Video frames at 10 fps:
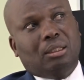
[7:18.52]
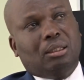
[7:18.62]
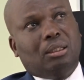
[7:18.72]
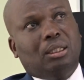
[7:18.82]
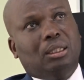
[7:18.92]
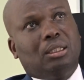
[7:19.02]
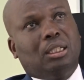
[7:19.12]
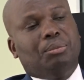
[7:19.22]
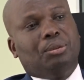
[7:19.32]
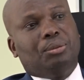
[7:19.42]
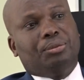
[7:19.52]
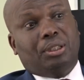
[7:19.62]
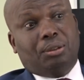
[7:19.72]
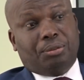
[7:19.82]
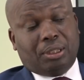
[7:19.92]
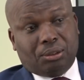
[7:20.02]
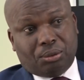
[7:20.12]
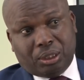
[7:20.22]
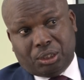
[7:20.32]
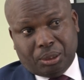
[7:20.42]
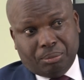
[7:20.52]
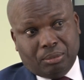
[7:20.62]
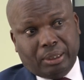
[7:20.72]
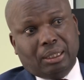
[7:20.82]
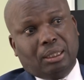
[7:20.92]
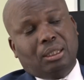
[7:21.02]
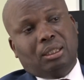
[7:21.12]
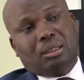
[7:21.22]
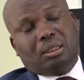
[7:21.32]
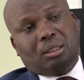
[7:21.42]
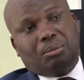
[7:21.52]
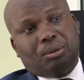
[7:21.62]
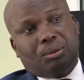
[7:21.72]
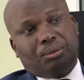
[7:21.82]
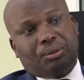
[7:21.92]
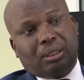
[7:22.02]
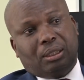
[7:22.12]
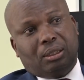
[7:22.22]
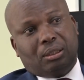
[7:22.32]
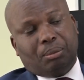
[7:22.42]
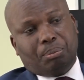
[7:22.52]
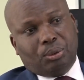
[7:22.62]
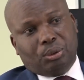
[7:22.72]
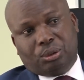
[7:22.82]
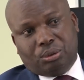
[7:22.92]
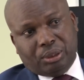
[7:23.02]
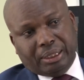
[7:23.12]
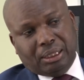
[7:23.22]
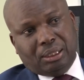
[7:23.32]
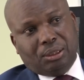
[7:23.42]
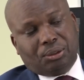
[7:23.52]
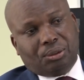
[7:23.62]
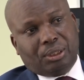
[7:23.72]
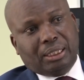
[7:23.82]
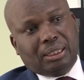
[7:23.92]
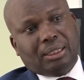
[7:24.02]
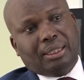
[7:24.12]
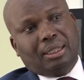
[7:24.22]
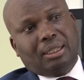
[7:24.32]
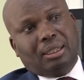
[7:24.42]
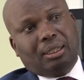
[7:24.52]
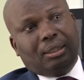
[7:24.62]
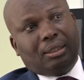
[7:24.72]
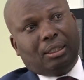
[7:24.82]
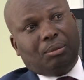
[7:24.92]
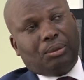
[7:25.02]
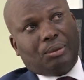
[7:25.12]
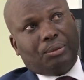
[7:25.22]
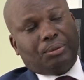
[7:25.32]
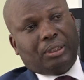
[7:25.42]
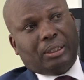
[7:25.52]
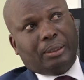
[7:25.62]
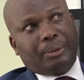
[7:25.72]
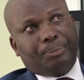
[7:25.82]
in terms of infrastructure, in terms of support to the needy students, in terms of,